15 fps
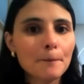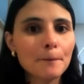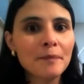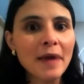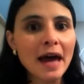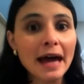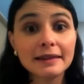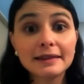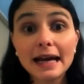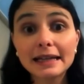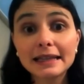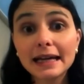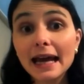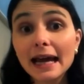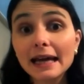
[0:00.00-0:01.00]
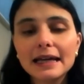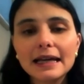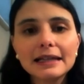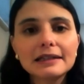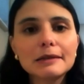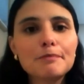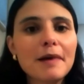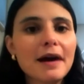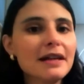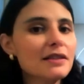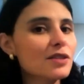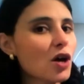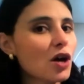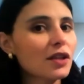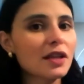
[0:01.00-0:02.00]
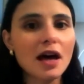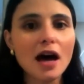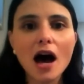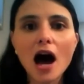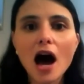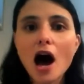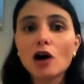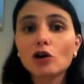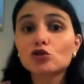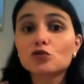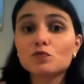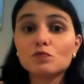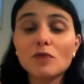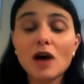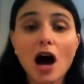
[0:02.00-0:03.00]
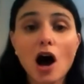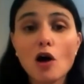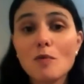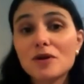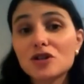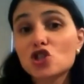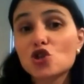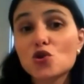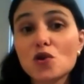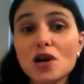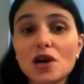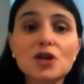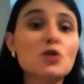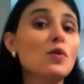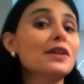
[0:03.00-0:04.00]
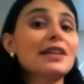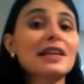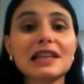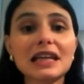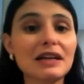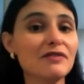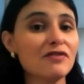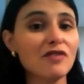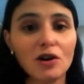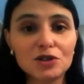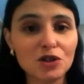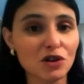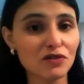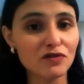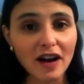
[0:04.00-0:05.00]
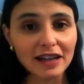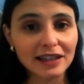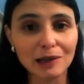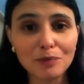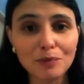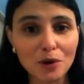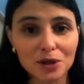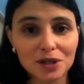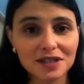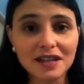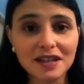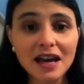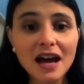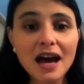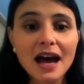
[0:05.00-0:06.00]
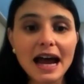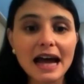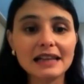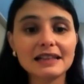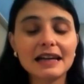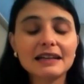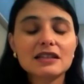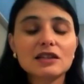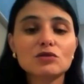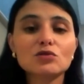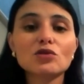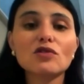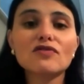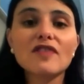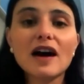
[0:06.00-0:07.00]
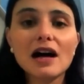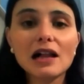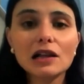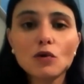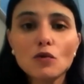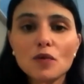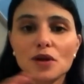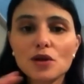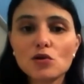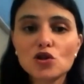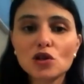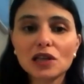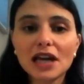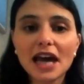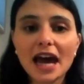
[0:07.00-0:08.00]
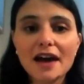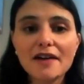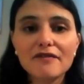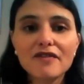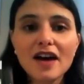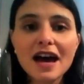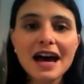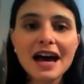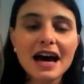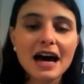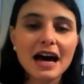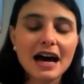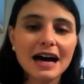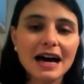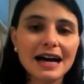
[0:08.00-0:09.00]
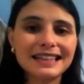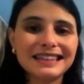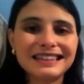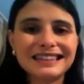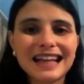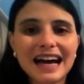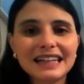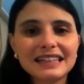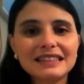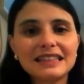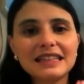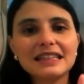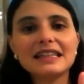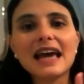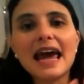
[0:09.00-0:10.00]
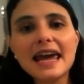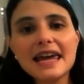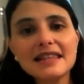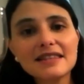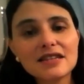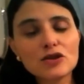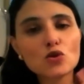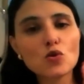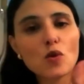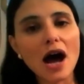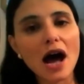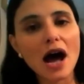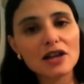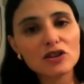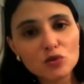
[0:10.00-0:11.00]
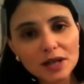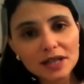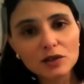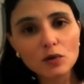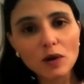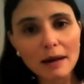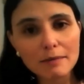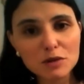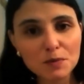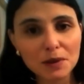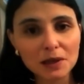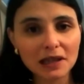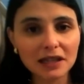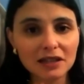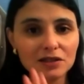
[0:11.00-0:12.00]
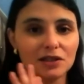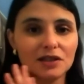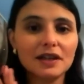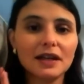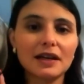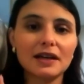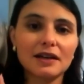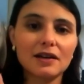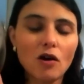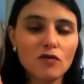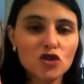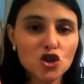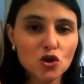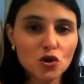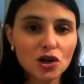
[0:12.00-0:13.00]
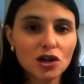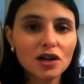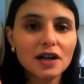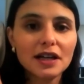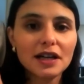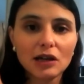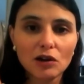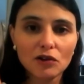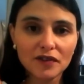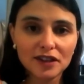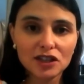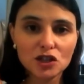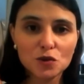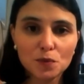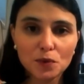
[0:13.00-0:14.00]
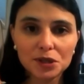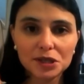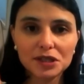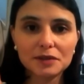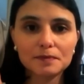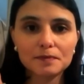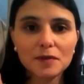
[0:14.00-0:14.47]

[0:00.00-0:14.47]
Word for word: Mm, and then again, it depends on how, how much sugar you want to leave on your final port. At Quinta do Noval, we usually have uh, 98 to 100 grams per liter of sugar in our vintage port.